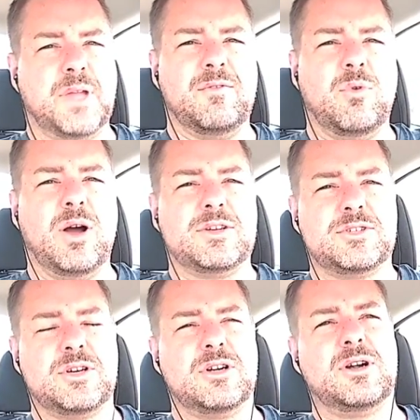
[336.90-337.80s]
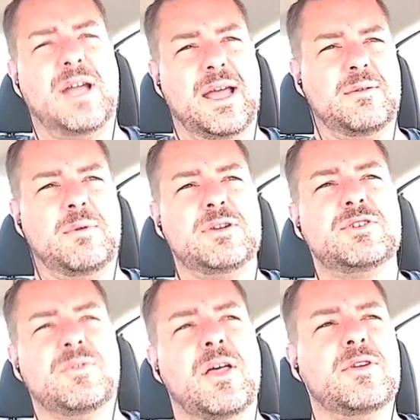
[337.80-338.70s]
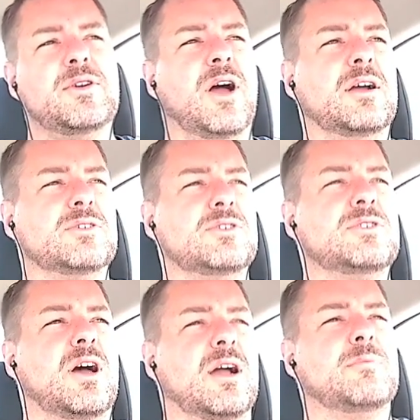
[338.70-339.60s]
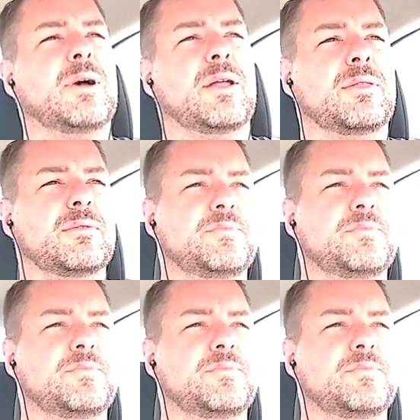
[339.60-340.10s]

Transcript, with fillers: I've watched her and a bunch of other doctors talk about